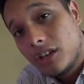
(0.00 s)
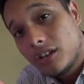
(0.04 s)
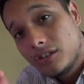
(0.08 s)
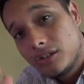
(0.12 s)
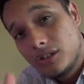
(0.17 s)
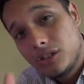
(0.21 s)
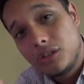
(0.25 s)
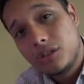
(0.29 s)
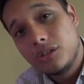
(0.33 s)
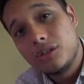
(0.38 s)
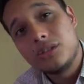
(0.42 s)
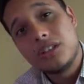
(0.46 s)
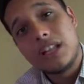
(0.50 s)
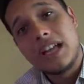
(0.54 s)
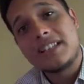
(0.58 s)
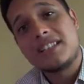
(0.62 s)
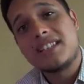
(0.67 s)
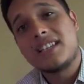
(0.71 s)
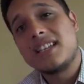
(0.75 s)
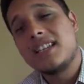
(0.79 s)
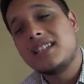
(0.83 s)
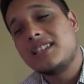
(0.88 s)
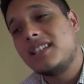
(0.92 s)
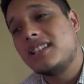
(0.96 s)
Do you like
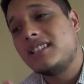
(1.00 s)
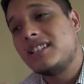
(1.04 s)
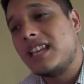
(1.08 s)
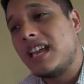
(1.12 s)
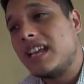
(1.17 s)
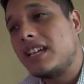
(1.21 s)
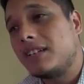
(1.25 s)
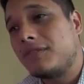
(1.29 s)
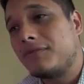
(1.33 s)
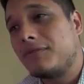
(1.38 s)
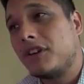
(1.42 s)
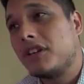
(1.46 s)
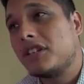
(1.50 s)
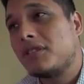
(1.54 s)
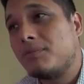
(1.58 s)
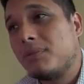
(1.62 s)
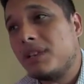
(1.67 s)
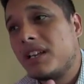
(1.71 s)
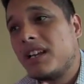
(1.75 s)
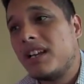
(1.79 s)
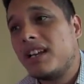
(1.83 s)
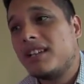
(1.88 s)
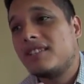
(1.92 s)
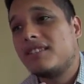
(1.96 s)
to get the tank first
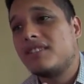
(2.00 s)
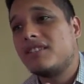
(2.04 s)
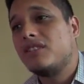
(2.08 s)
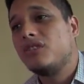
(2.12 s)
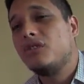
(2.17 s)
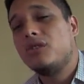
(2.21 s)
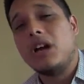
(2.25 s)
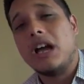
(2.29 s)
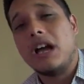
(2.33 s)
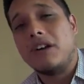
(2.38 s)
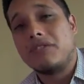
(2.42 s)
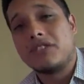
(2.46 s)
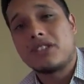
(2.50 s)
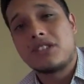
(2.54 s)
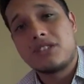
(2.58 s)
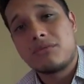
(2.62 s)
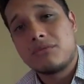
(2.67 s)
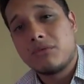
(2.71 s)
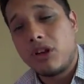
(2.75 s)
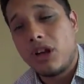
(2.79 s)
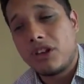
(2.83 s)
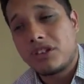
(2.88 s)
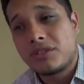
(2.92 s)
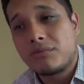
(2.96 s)
because you have
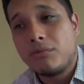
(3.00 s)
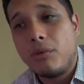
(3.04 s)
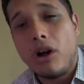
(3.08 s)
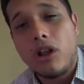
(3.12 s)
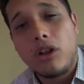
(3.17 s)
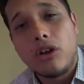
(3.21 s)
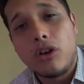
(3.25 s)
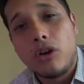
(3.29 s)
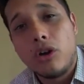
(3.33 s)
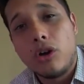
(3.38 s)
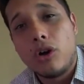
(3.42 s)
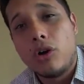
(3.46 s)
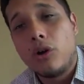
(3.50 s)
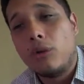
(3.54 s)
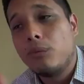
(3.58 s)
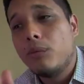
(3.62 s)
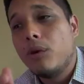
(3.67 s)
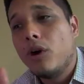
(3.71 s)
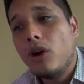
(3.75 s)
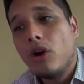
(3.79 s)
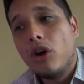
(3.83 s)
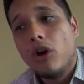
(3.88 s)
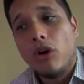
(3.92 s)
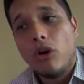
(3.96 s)
a smaller home,
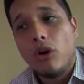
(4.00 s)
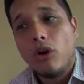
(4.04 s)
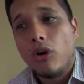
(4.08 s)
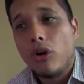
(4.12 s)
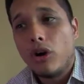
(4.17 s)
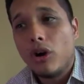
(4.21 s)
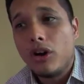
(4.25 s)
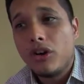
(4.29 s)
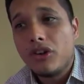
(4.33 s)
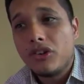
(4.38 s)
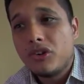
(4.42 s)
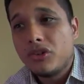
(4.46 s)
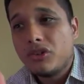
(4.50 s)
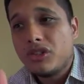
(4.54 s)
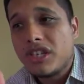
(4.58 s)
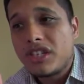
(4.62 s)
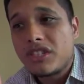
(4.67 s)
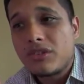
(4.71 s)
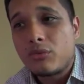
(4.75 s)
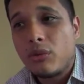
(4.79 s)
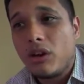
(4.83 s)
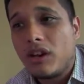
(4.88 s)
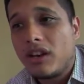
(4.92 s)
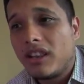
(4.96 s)
or you
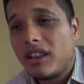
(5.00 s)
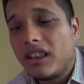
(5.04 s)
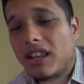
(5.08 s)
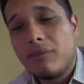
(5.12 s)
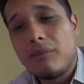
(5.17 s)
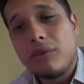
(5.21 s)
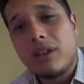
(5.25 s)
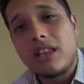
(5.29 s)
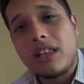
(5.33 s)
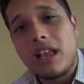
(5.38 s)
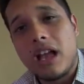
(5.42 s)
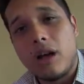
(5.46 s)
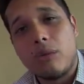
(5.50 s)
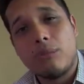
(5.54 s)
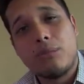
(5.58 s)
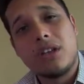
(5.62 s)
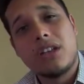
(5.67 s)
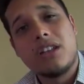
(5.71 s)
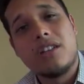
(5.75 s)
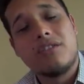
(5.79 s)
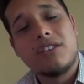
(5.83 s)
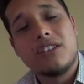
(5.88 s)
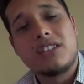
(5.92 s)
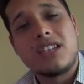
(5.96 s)
just want to limit how
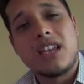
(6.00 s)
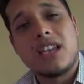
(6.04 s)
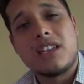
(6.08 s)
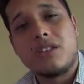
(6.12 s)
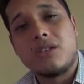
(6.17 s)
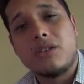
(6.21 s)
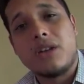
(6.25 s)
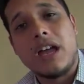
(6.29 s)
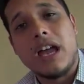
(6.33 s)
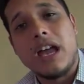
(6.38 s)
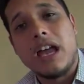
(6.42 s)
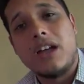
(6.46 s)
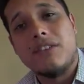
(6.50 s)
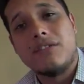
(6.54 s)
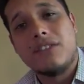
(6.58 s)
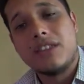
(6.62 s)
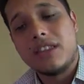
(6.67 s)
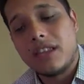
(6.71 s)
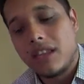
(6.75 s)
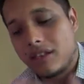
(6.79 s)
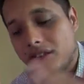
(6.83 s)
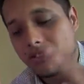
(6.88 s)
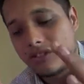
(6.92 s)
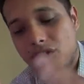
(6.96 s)
big of a tank you have,
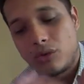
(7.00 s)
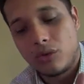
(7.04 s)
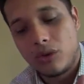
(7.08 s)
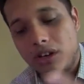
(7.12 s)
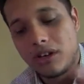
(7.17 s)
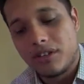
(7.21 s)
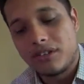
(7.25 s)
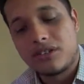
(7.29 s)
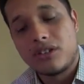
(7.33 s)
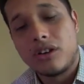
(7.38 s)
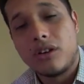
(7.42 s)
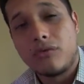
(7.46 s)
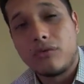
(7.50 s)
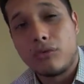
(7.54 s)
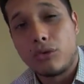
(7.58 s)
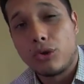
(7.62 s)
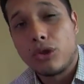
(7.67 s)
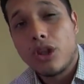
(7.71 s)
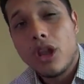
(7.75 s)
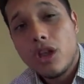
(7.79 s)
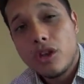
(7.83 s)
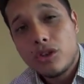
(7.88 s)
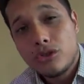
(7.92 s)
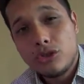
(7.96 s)
and then so on and so
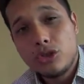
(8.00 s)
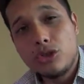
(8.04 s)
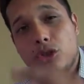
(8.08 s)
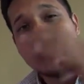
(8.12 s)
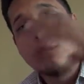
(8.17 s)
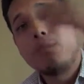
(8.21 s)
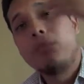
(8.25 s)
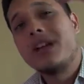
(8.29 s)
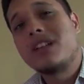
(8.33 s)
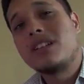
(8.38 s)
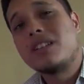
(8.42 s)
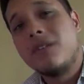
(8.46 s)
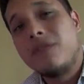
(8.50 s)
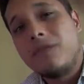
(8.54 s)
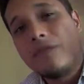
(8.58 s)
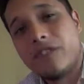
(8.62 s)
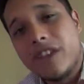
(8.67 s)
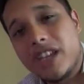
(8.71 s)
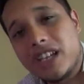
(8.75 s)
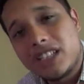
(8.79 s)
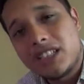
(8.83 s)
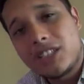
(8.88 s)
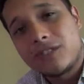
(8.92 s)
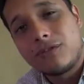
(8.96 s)
forth? Do you pick the
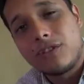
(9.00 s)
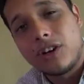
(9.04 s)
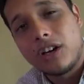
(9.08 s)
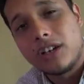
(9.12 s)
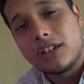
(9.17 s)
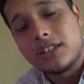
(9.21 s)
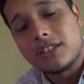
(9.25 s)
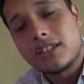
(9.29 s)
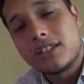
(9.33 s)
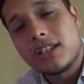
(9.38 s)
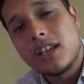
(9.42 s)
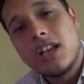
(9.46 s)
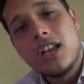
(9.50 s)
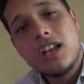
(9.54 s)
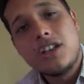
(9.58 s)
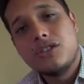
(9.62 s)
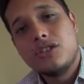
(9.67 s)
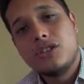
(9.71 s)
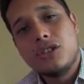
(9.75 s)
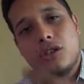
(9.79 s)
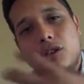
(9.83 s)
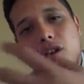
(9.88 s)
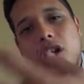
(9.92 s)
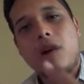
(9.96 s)
fish first?
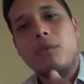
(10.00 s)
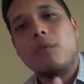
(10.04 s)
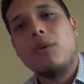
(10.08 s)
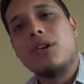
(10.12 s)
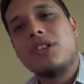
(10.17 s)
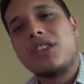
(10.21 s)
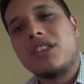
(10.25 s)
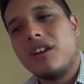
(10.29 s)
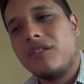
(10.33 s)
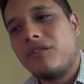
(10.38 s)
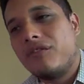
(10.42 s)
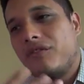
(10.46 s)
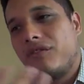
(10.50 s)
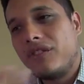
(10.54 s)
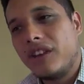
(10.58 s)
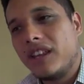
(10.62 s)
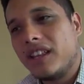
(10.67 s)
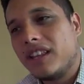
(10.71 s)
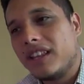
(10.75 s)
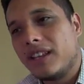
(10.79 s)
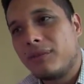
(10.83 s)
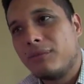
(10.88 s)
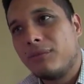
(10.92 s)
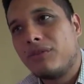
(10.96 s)
Do you come with a
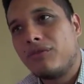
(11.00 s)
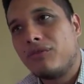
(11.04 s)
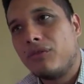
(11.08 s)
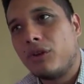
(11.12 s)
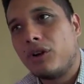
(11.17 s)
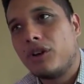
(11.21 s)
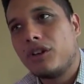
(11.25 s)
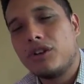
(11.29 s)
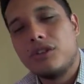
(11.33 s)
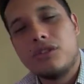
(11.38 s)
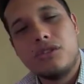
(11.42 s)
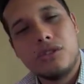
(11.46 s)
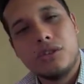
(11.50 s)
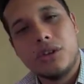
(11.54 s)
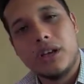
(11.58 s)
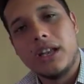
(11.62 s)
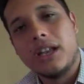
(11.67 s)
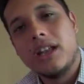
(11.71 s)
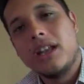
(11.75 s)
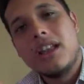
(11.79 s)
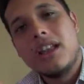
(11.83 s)
feeling before you do it?